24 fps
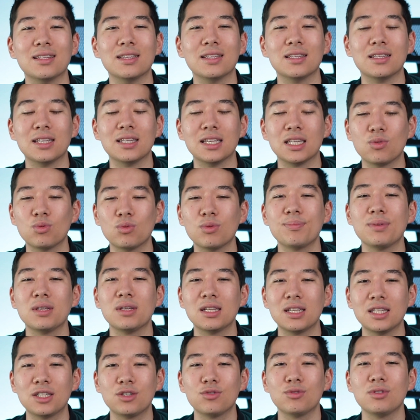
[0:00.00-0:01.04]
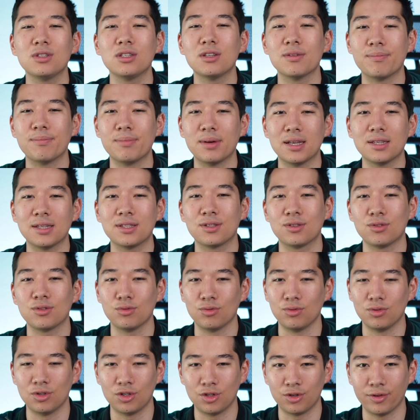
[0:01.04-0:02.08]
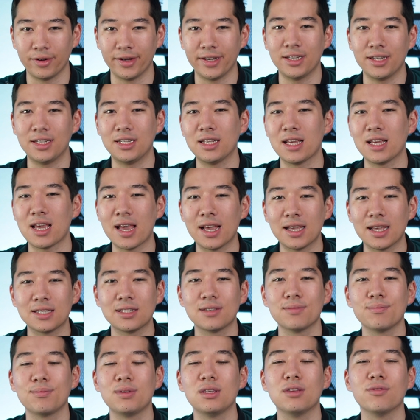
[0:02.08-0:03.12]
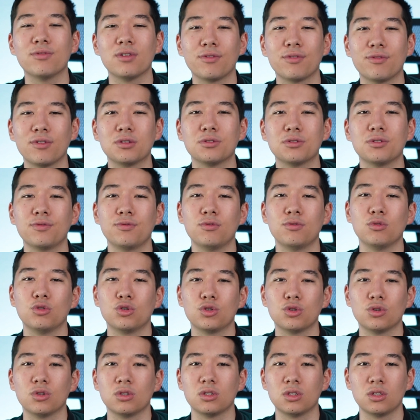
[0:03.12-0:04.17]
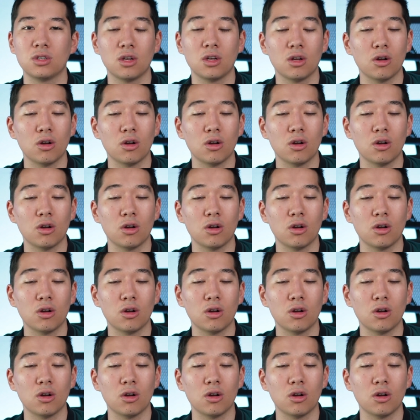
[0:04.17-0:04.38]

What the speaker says: it would be literally the best to trade the S&P 500 futures.